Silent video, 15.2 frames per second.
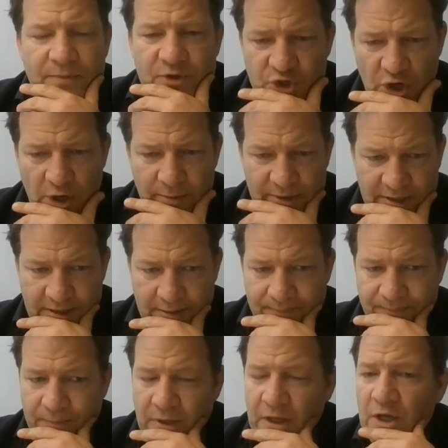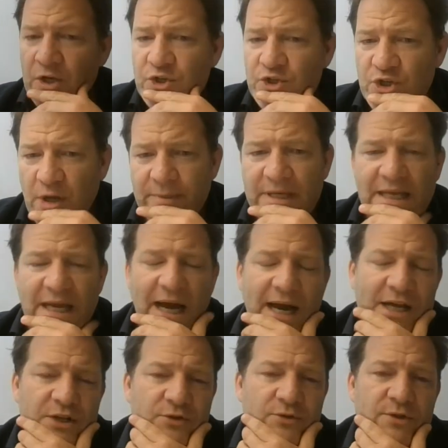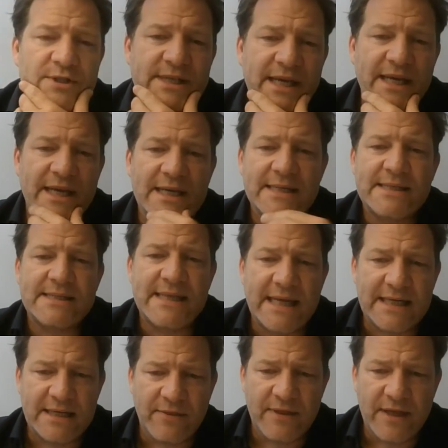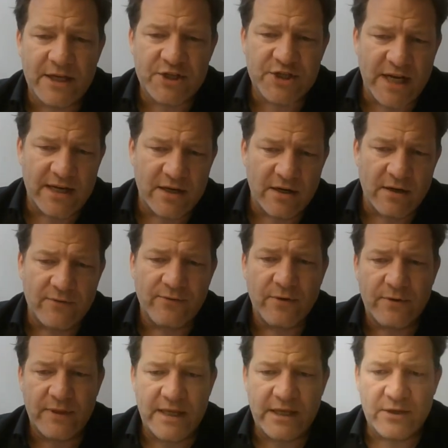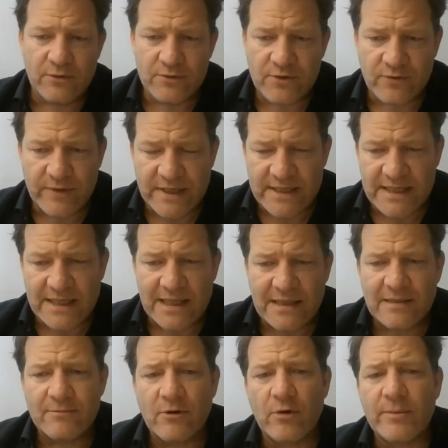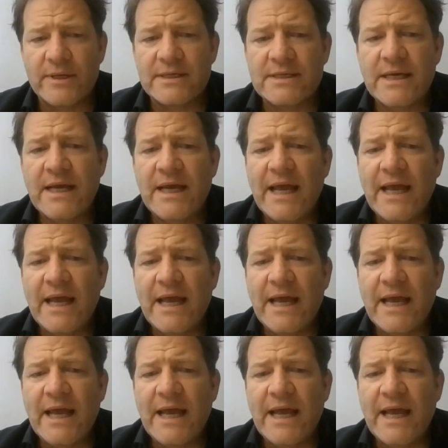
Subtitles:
Germany, I do think, is setting the agenda for the EU's Green Deal at the moment